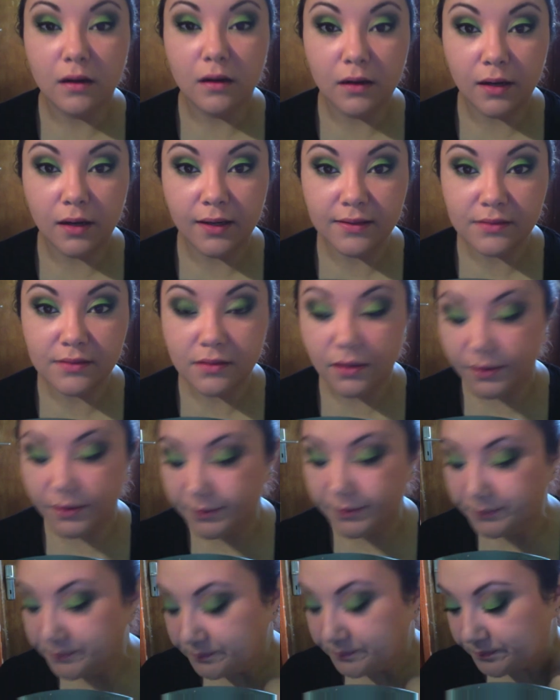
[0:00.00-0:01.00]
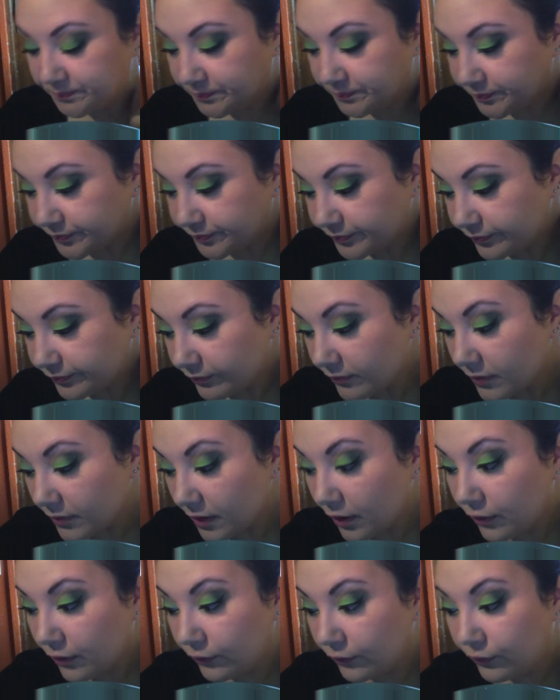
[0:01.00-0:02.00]
eyes are done.
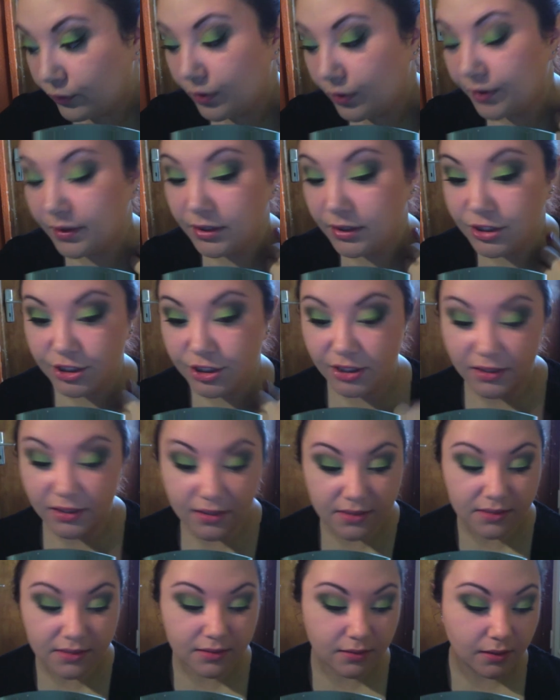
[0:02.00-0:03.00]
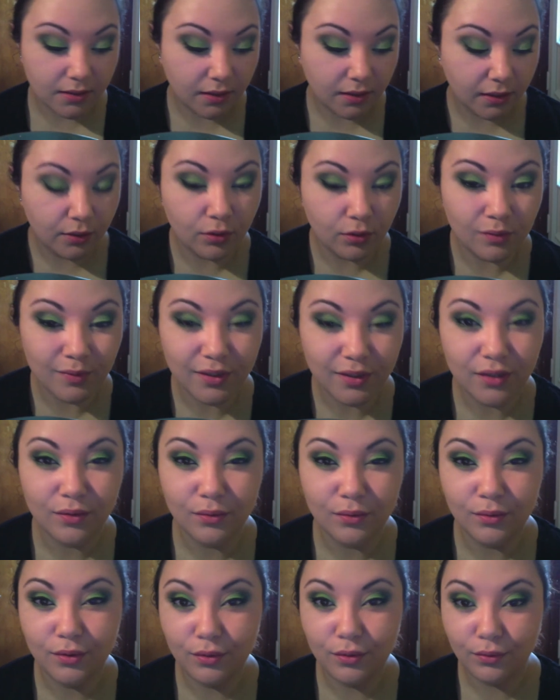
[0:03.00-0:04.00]
For the cheeks, I normally don't
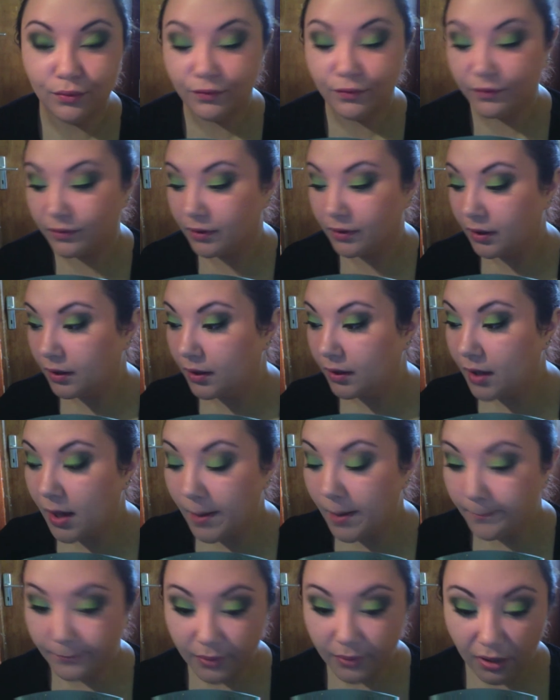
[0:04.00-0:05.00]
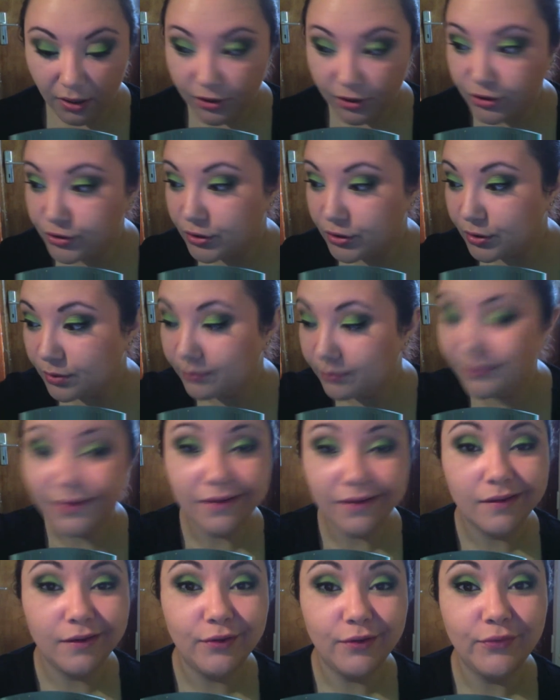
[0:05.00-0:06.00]
use blush, so I'm not
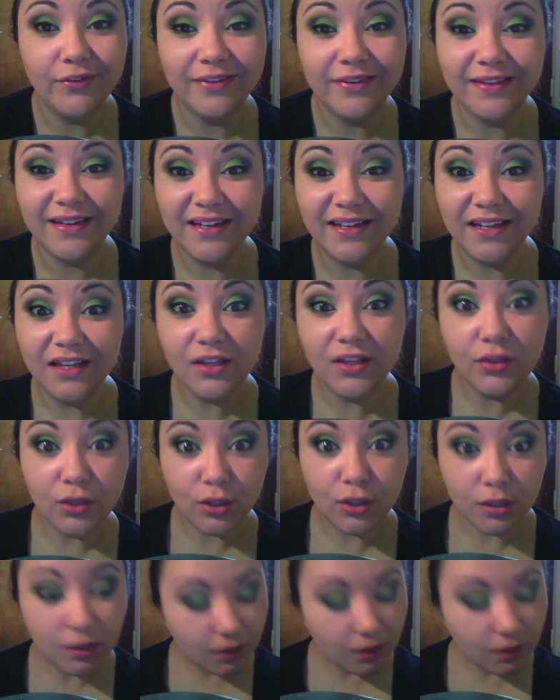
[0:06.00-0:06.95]
going to use it today either.